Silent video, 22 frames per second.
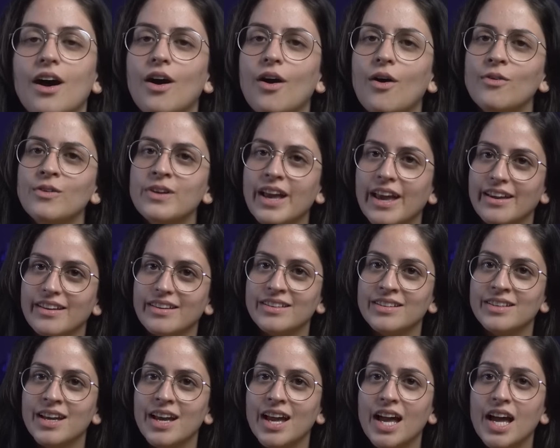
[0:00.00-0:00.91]
Okay,
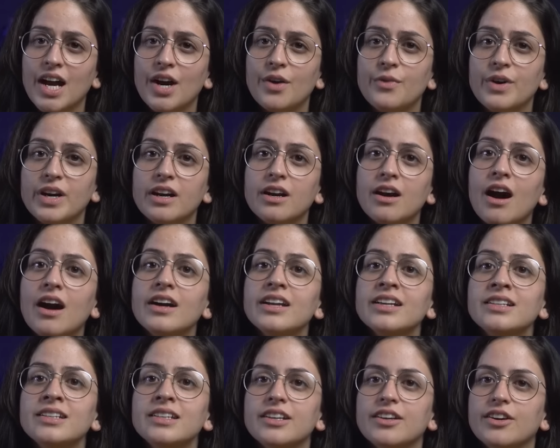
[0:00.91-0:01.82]

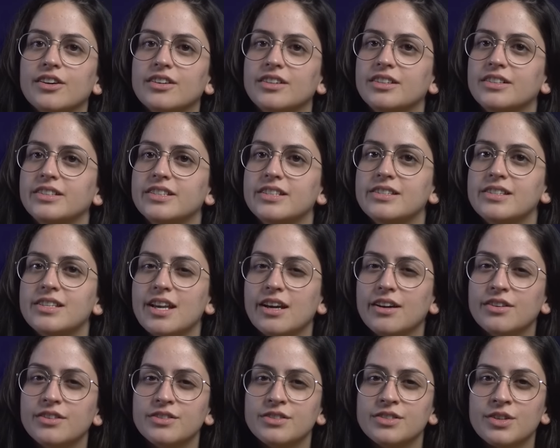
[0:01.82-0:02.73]
regarding the other
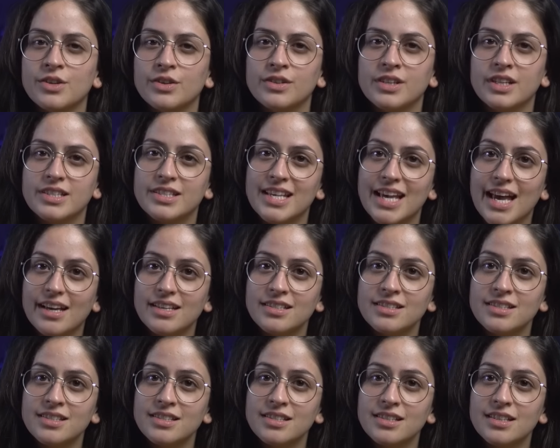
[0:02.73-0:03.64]
details on the
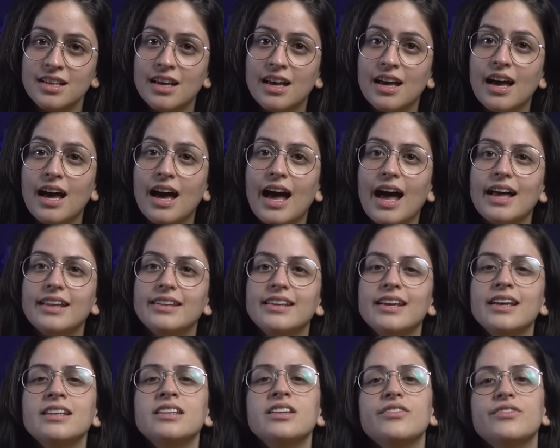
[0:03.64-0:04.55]
test, at
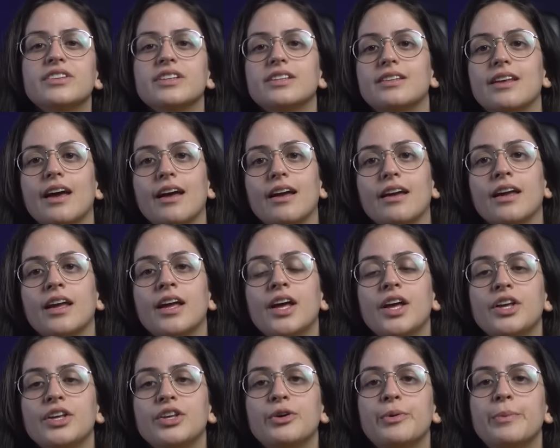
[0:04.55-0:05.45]
the end of the day,
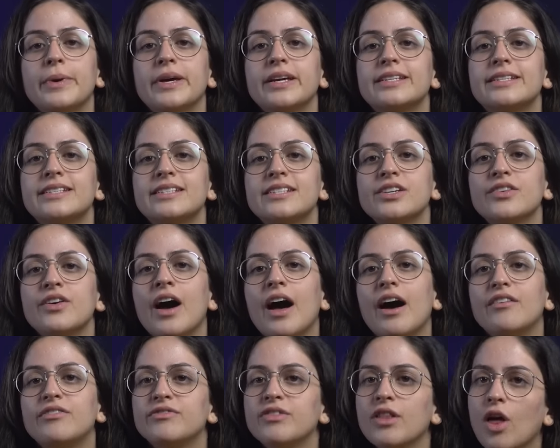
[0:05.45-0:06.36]
you may still
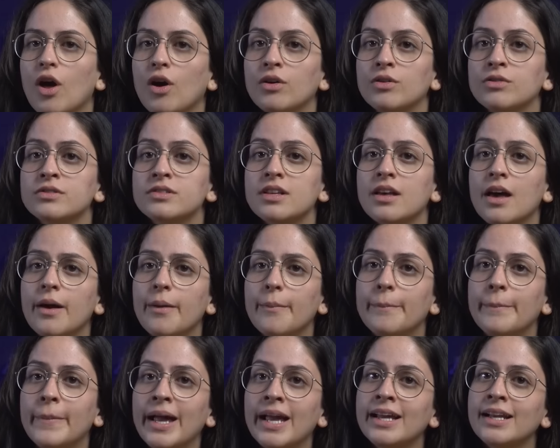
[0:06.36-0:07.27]
have flaws,
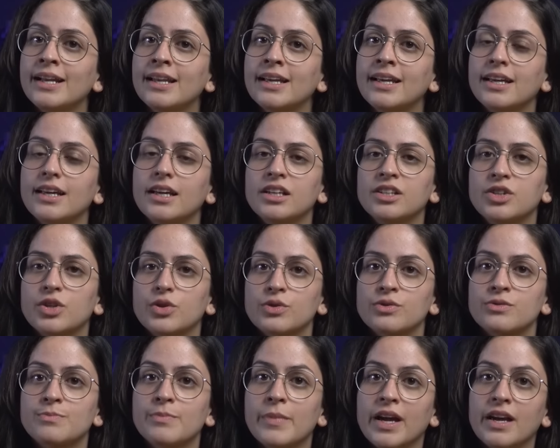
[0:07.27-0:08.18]
mainly in
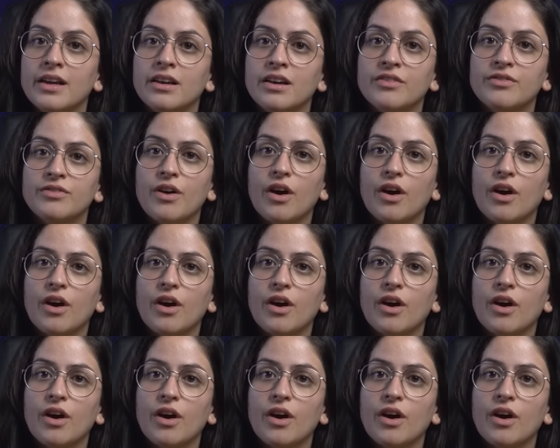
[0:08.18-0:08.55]
those made up